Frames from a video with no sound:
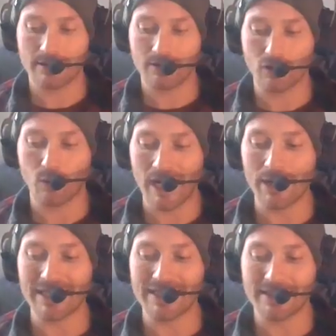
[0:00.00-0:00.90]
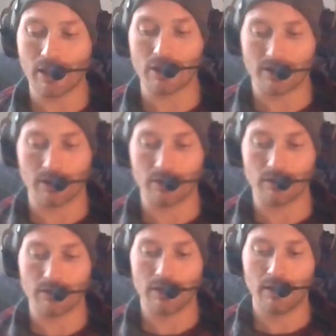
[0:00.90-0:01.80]
the way we see
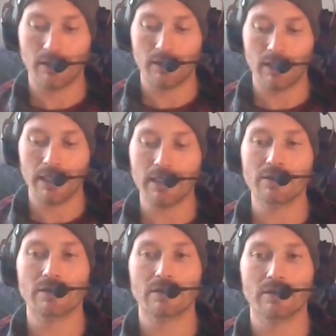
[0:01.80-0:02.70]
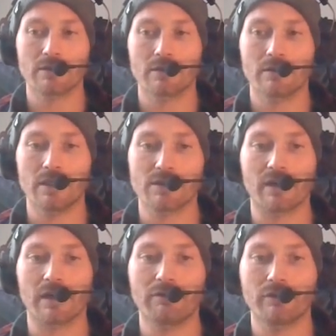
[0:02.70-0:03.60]
ourselves is
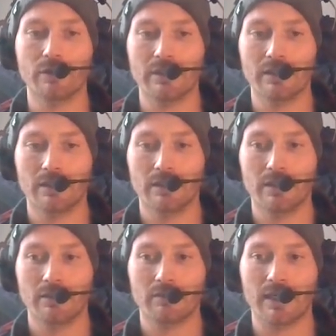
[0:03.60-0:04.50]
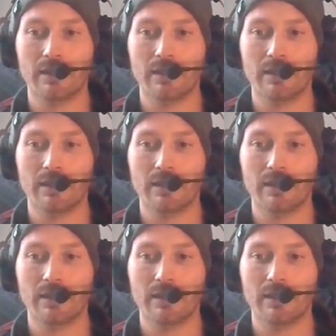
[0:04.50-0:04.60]
very fluid, right?